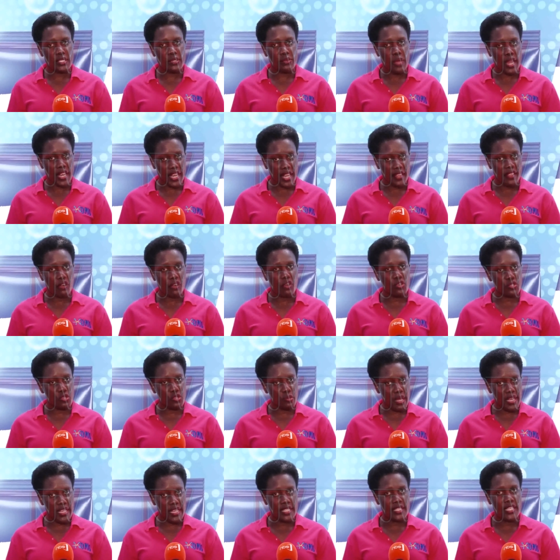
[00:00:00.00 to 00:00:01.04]
is another
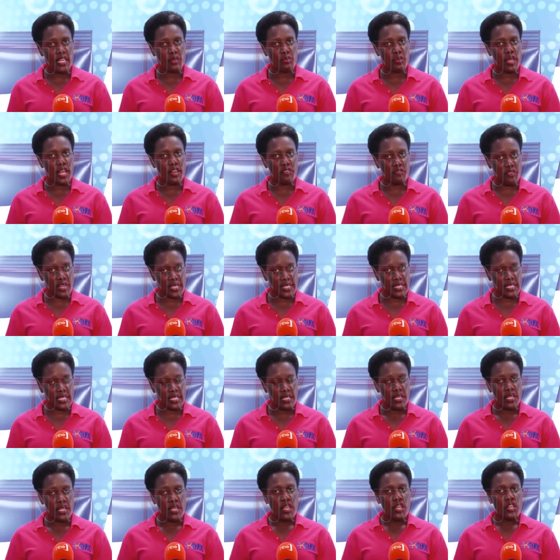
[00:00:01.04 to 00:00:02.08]
consumer need that we are addressing
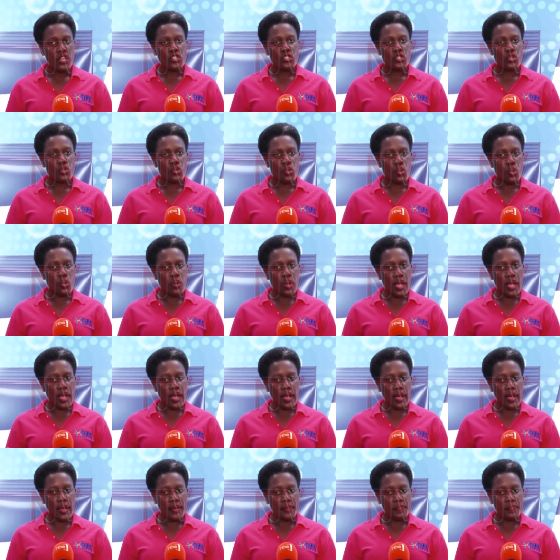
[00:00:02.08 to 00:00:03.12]
to
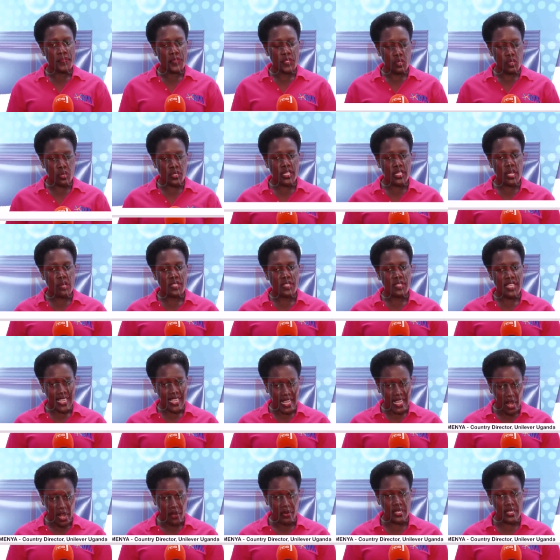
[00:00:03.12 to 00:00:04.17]
uh, sort out the
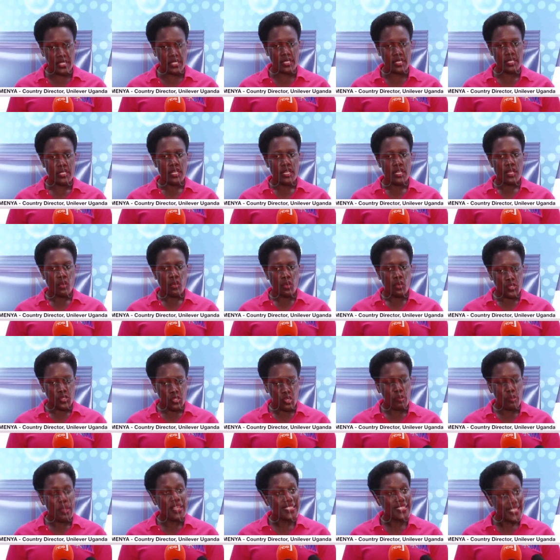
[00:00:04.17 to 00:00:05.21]
current
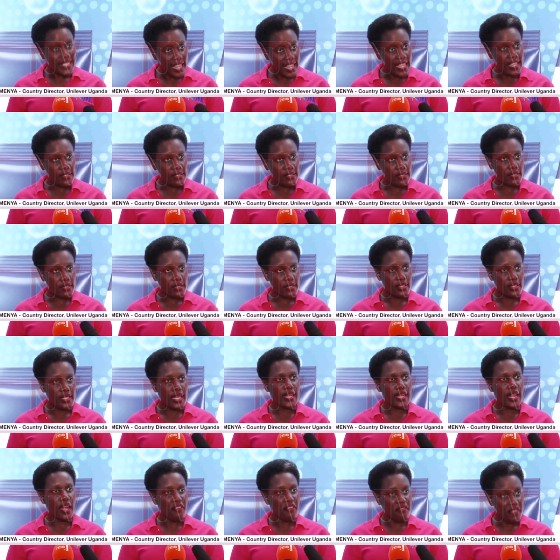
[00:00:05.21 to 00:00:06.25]
consumer stains
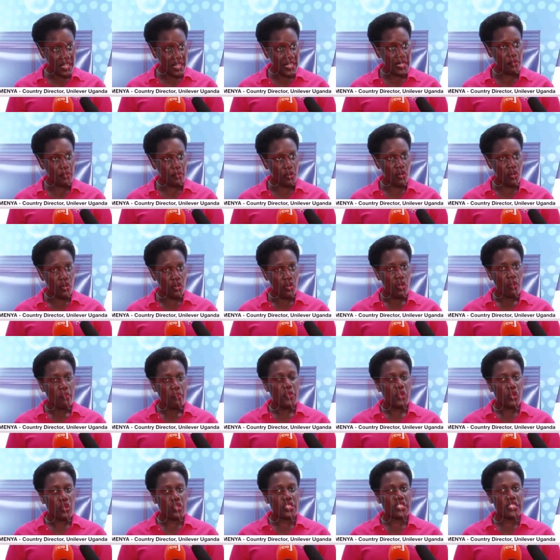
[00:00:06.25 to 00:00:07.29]
that are available
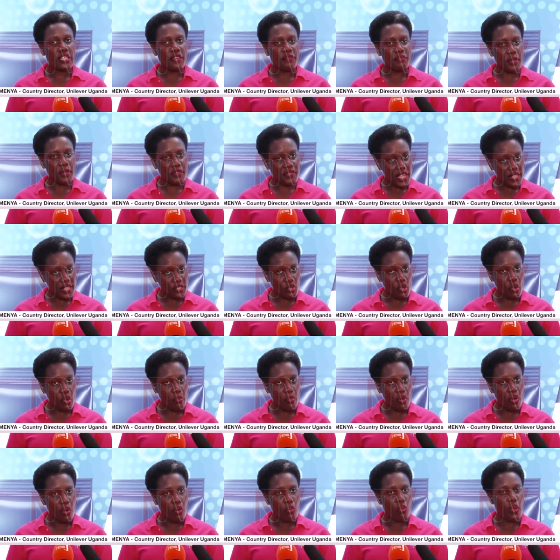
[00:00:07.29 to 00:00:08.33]
because the previous
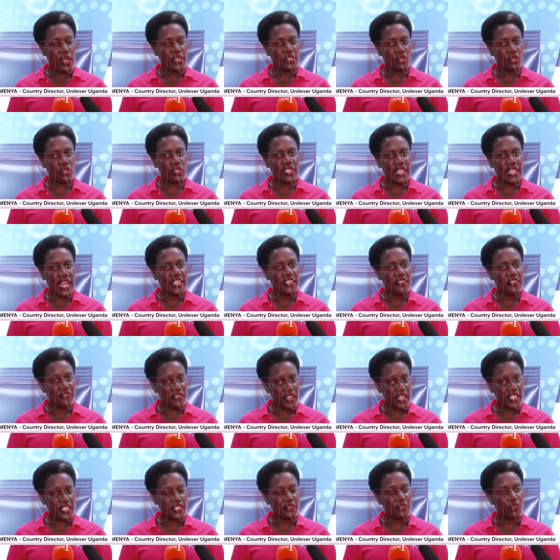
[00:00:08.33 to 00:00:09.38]
OMO was not that
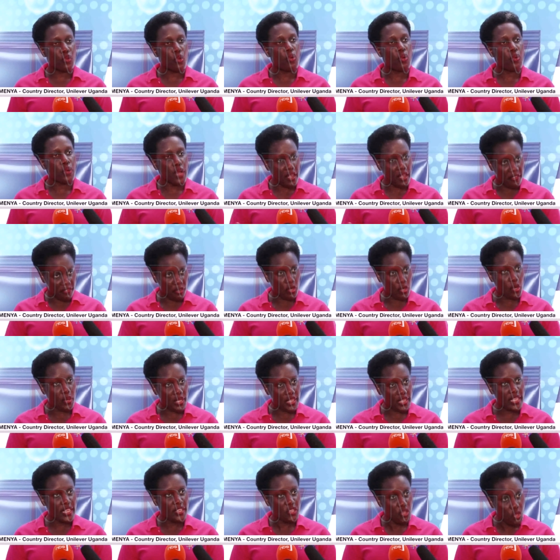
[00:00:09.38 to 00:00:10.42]
effective go, uh,
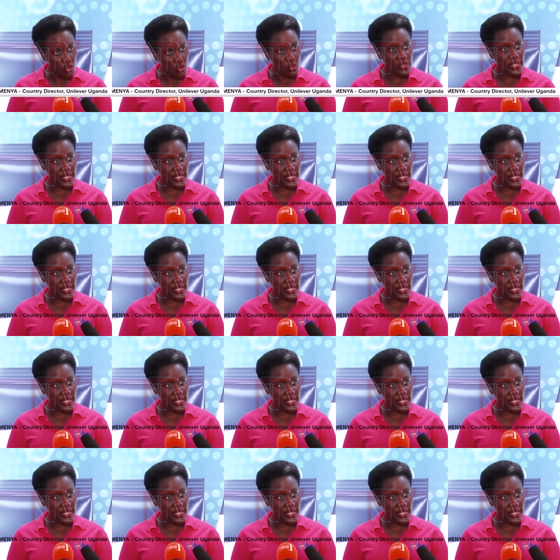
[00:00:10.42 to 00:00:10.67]
following the new